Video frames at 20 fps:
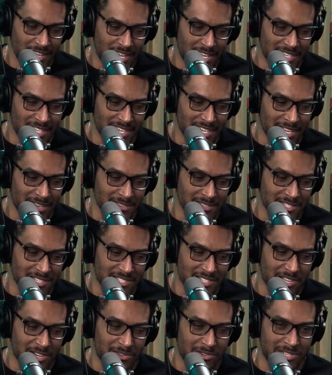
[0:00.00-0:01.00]
I think I was
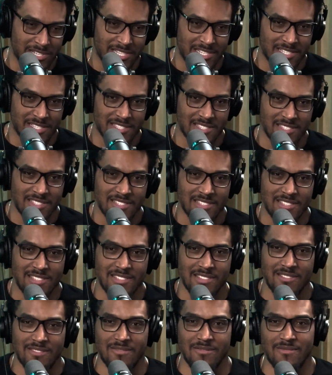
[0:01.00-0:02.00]
just always
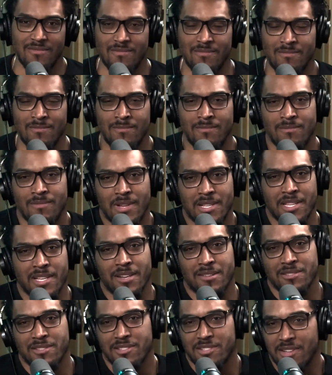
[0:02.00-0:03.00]

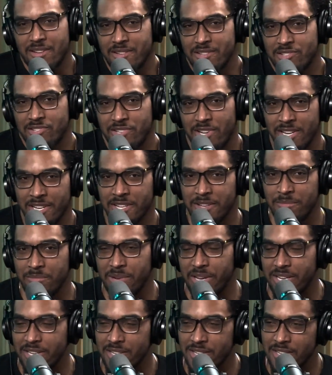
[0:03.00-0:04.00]
trying to
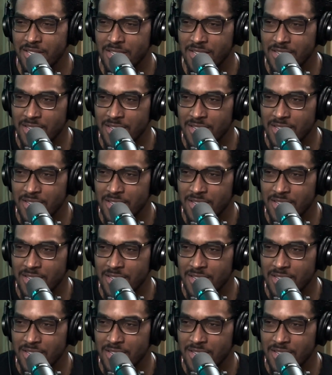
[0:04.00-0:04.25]
get better.